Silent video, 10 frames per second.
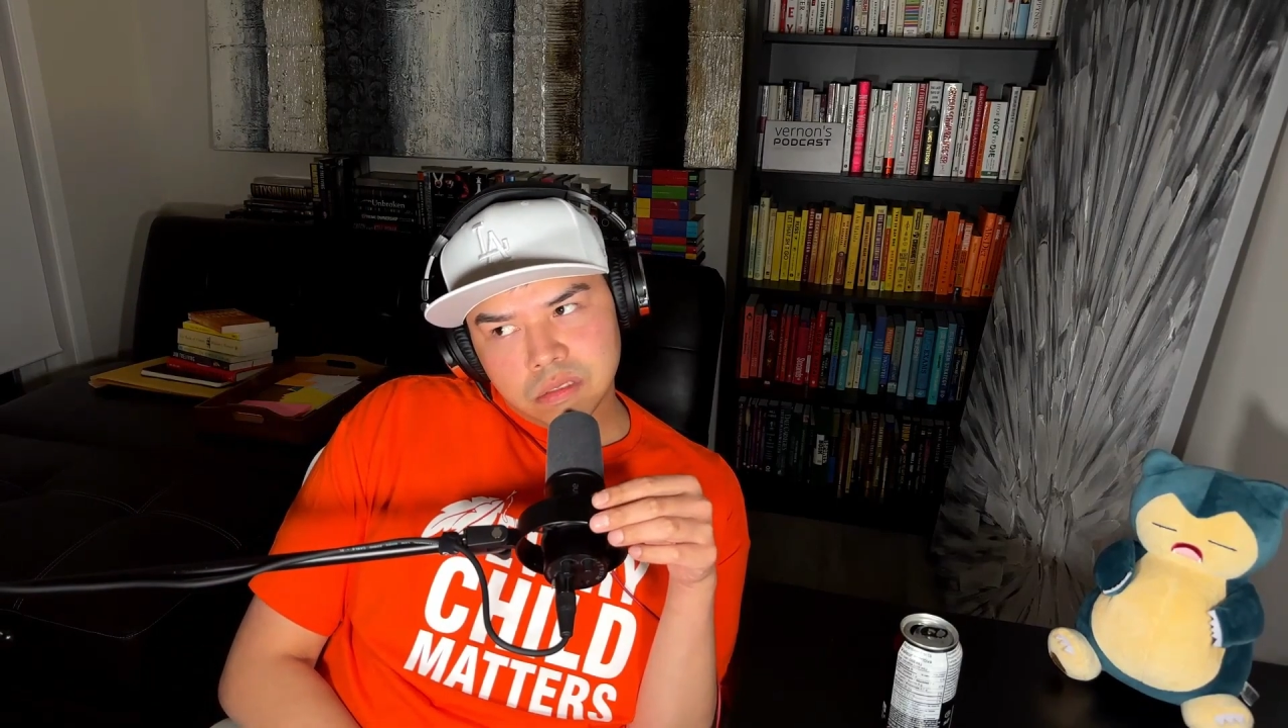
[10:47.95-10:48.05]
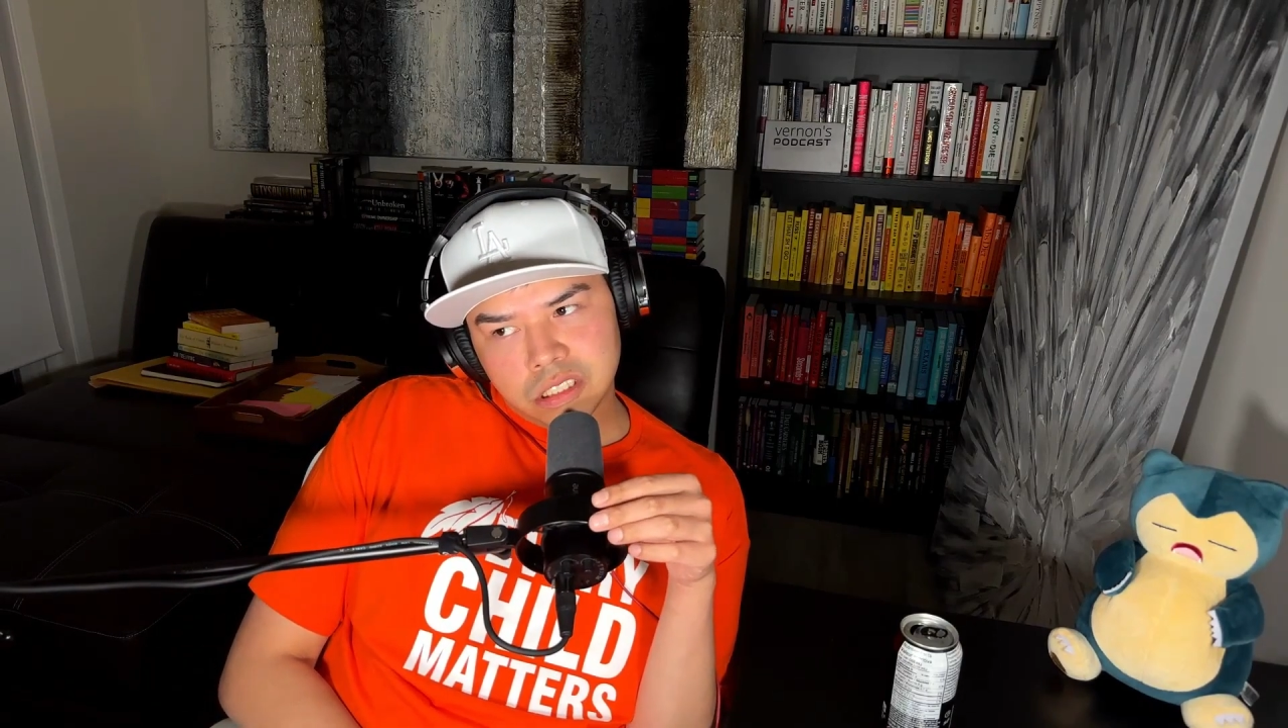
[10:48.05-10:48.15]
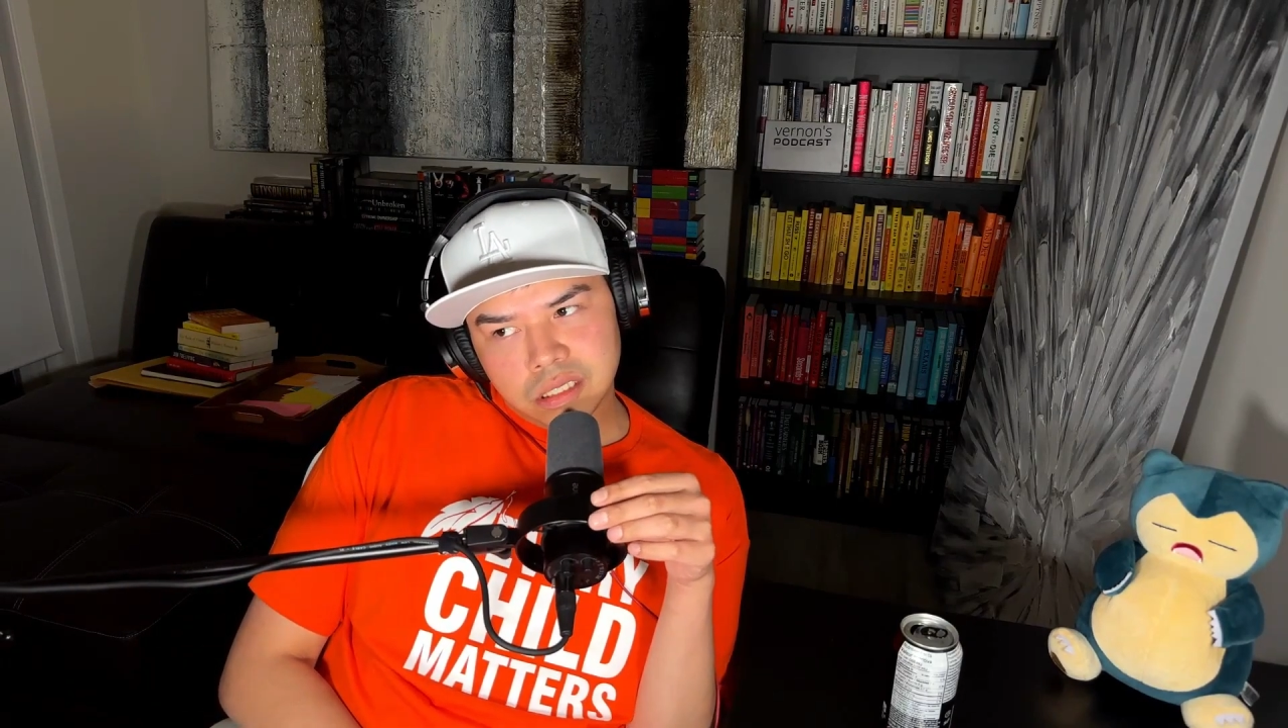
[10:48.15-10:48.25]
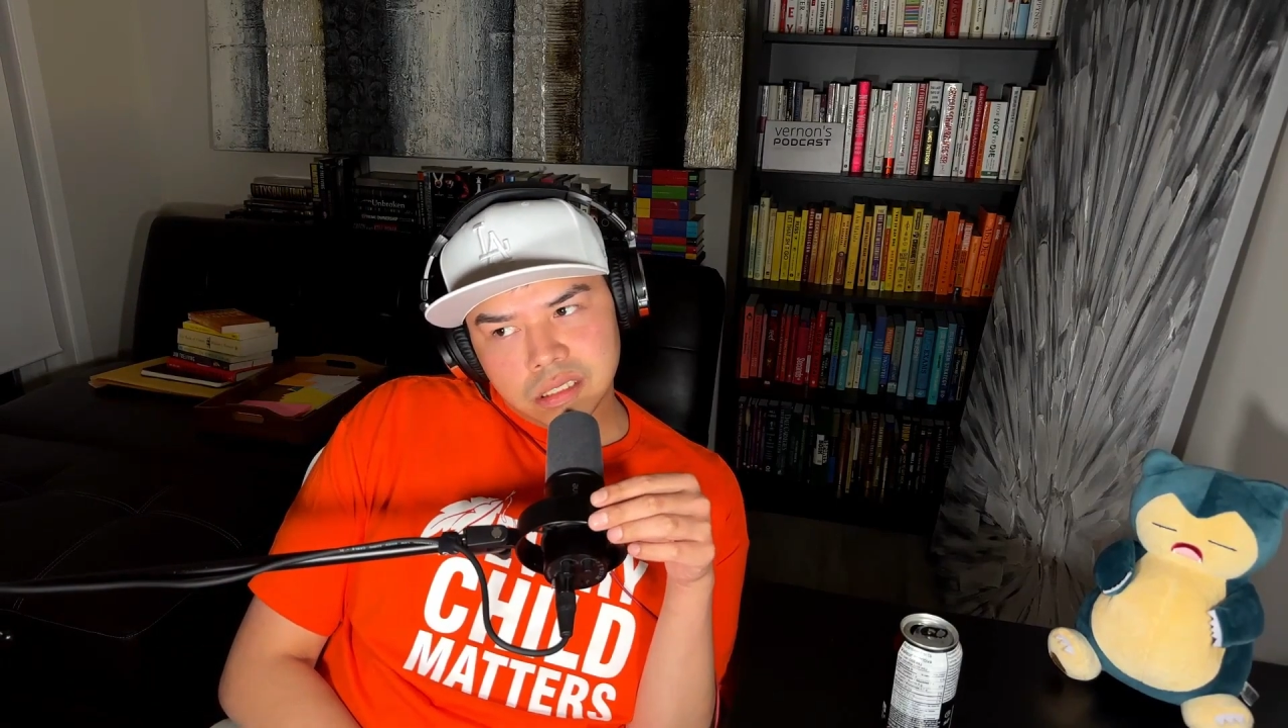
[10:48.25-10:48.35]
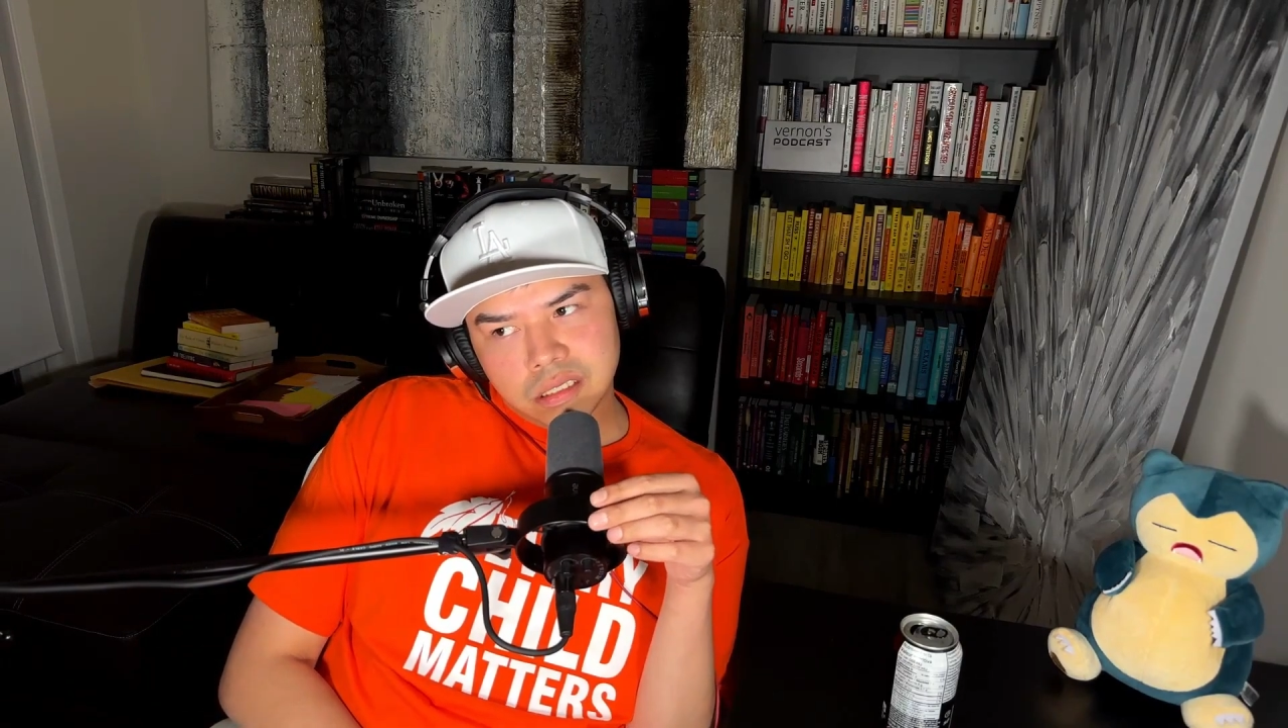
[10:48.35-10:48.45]

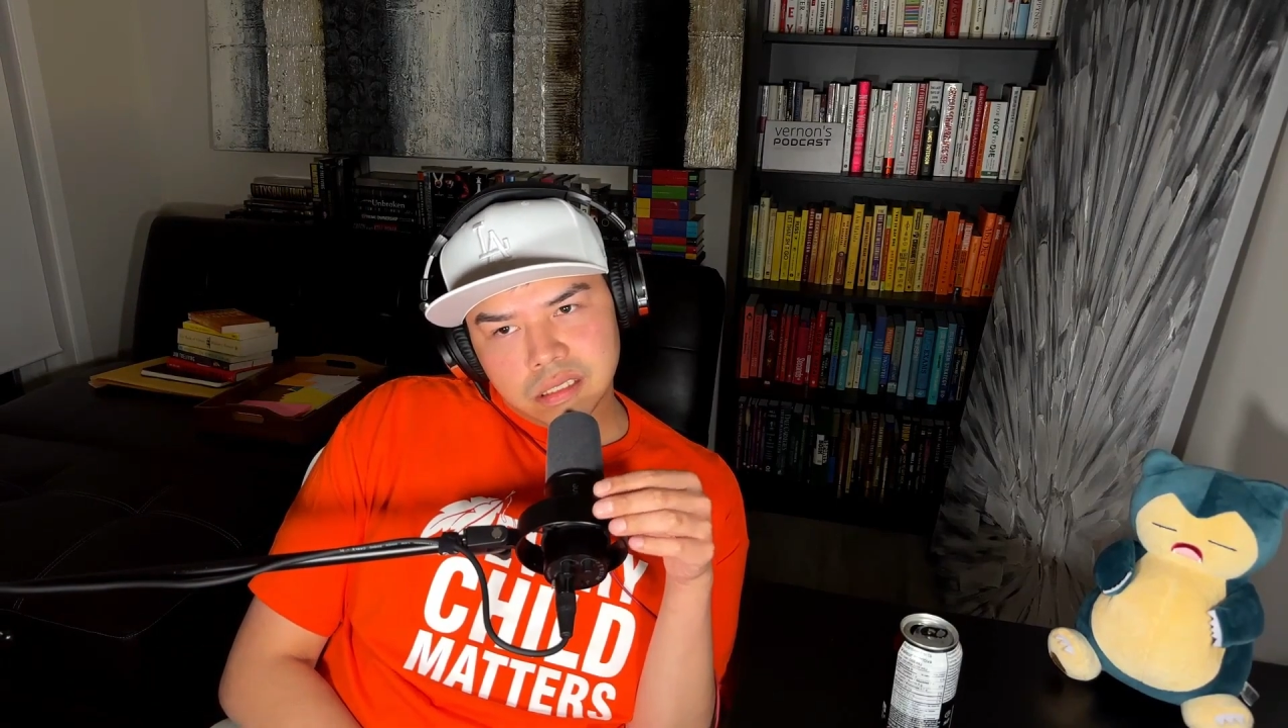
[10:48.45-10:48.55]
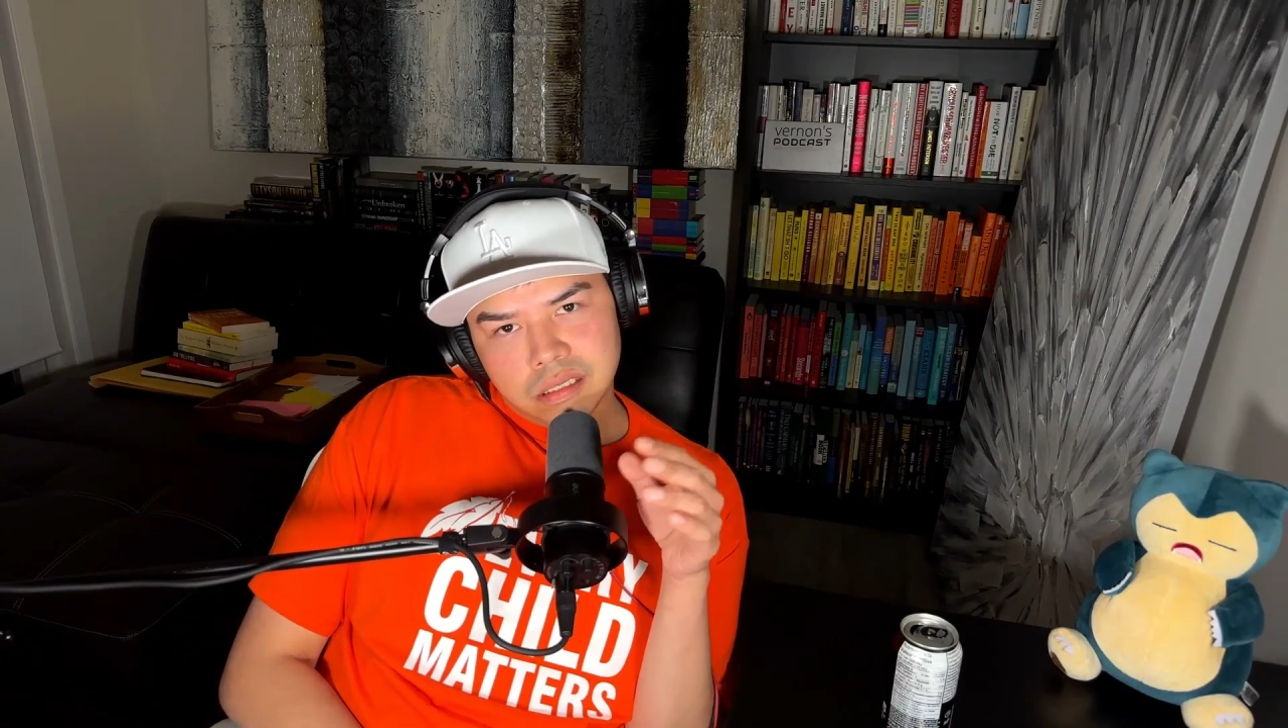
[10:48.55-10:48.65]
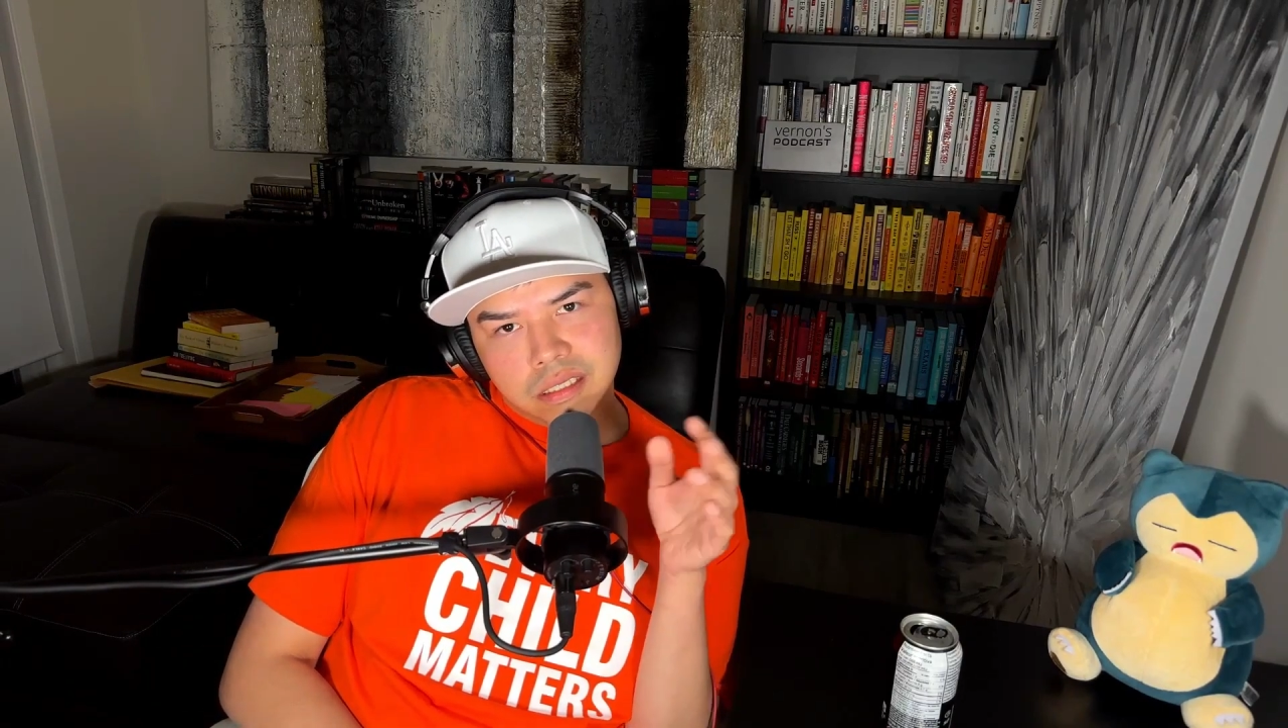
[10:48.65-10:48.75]
just